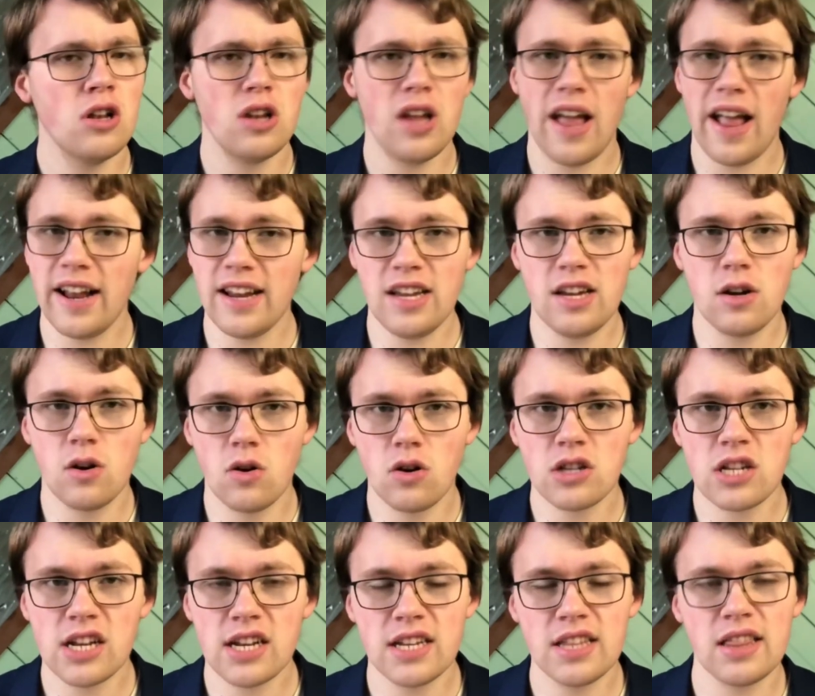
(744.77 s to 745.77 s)
any
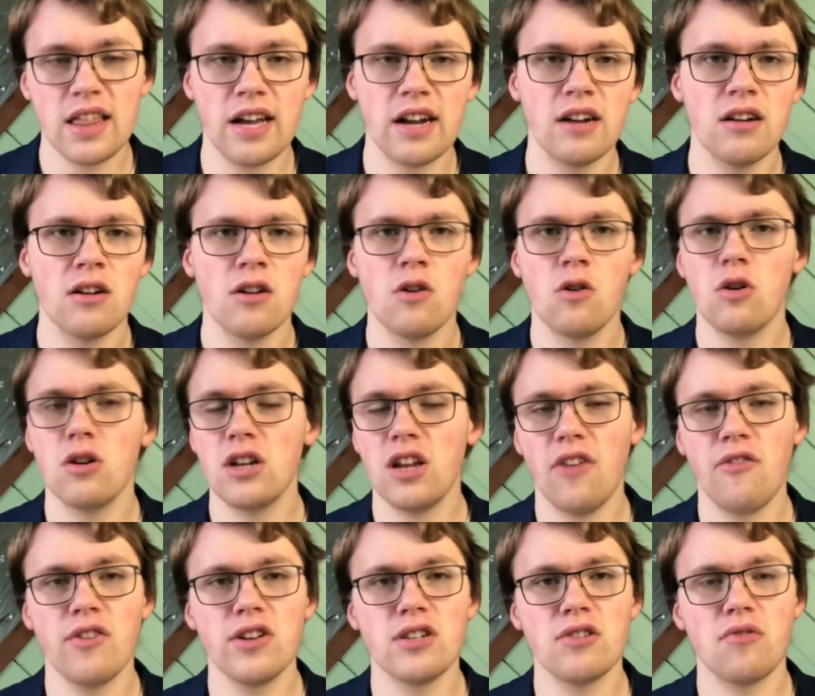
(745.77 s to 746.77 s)
goaltending there or
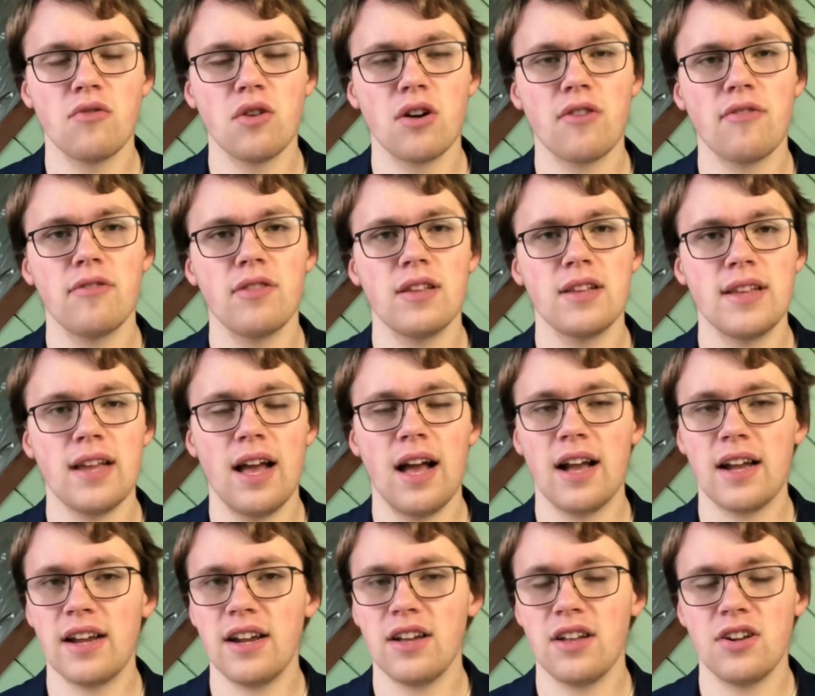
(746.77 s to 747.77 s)
defensive work from the
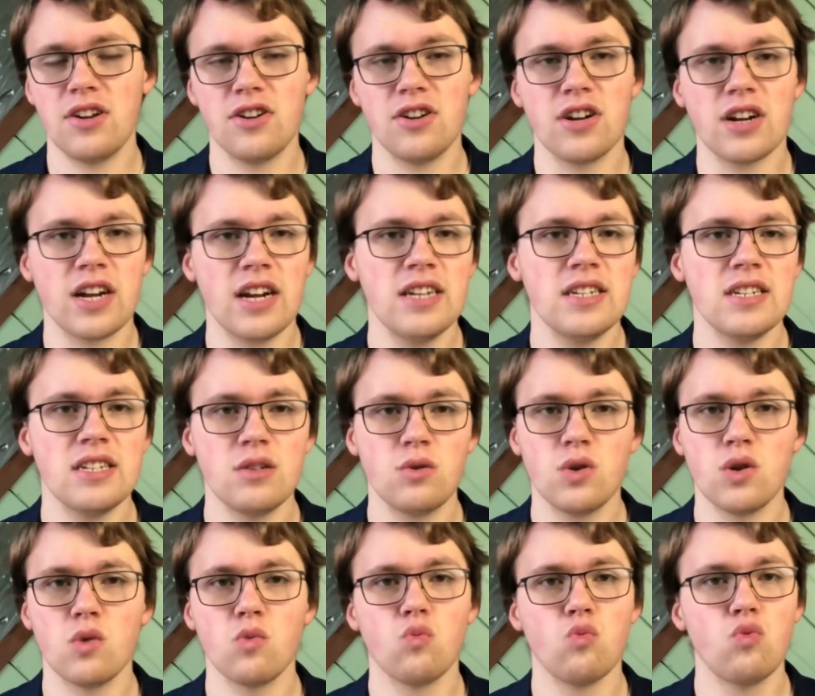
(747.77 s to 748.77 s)
Carolina Hurricanes. This
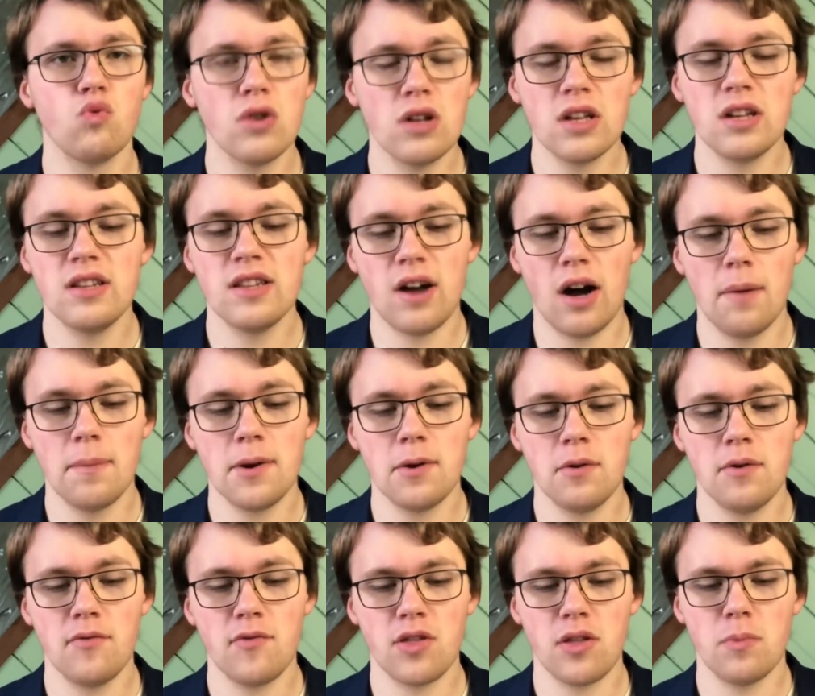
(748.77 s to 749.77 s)
was a really dominant
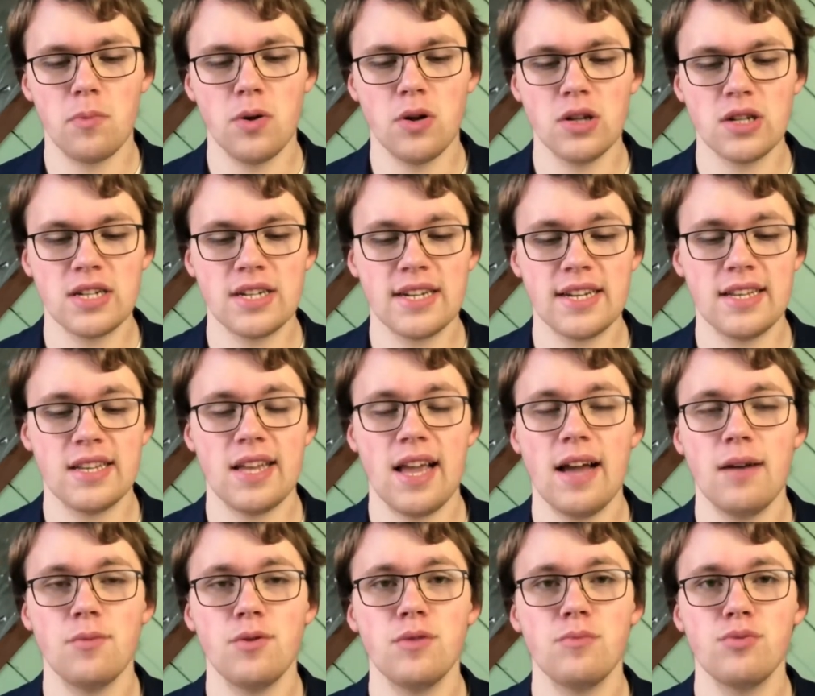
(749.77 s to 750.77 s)
win for the Bolts.
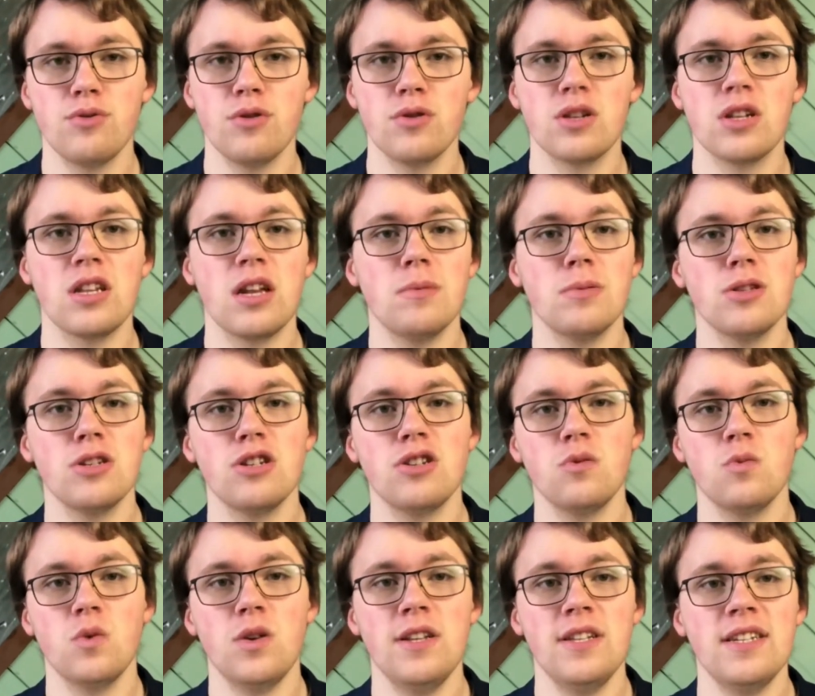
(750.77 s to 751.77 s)
Tampa improves to double-digit
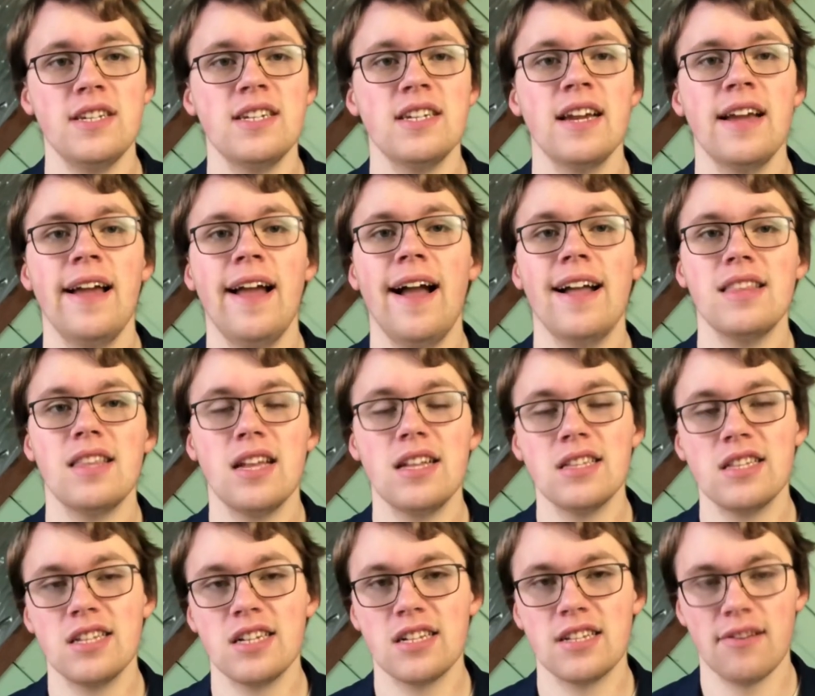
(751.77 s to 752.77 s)
wins at
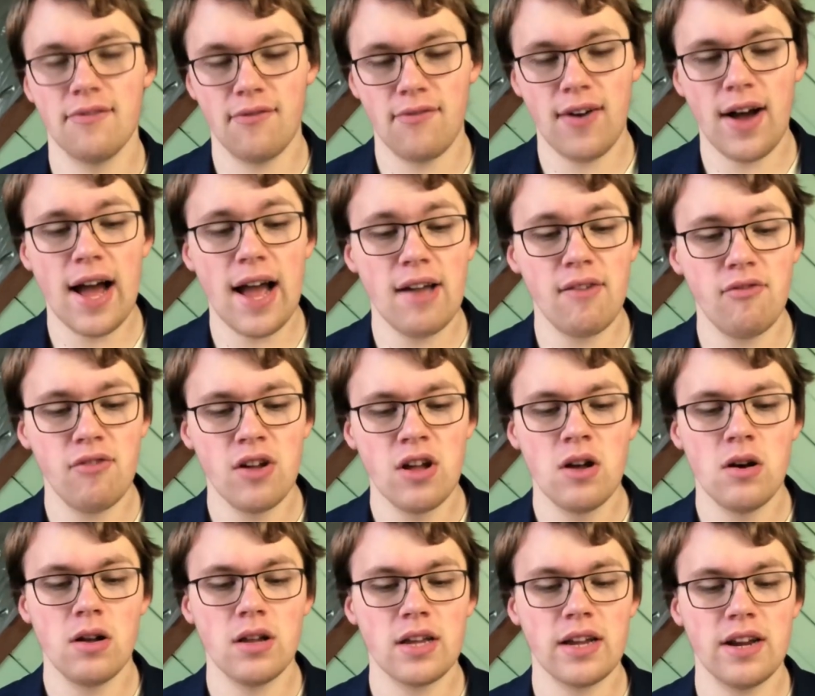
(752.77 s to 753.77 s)
10-6-5,
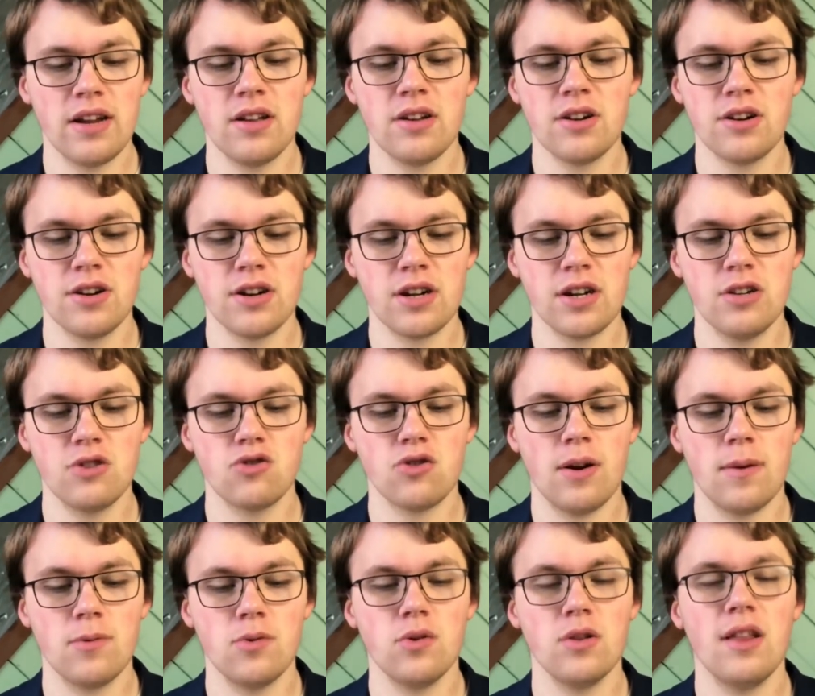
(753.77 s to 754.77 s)
while the Carolina Hurricanes
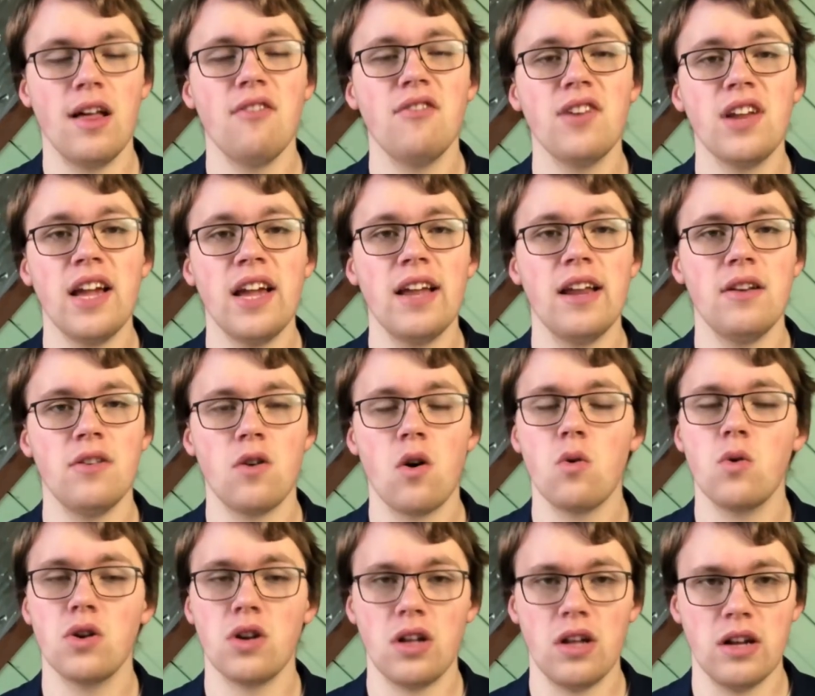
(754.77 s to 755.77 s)
dropped to
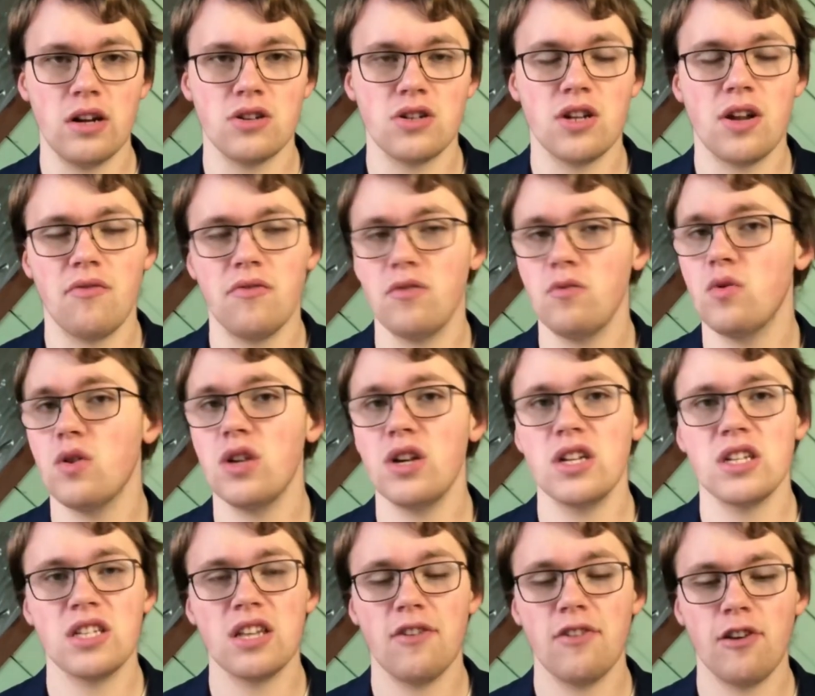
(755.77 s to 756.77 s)
11-8-0 in the year. So definitely really
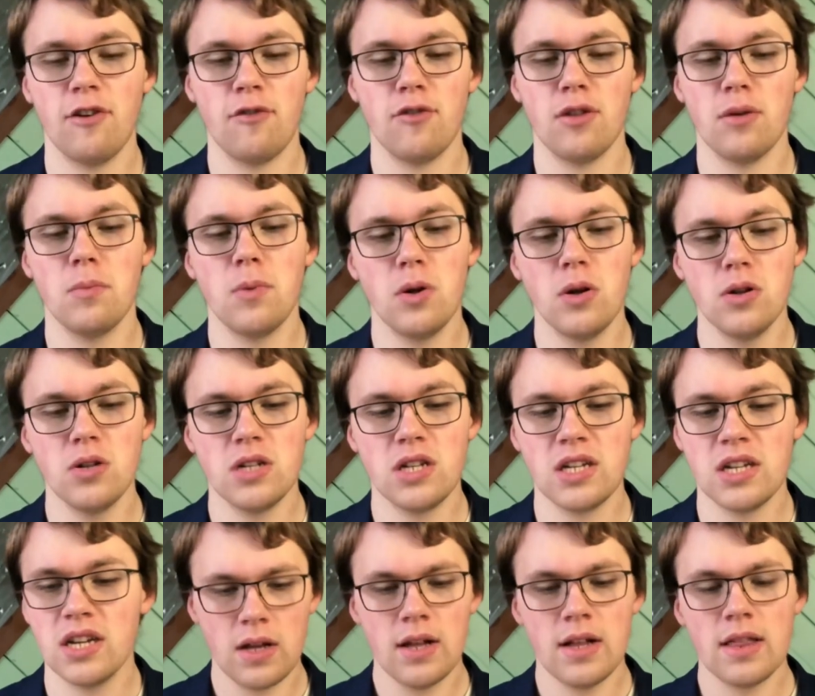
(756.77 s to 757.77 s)
good stuff there for the Bolts.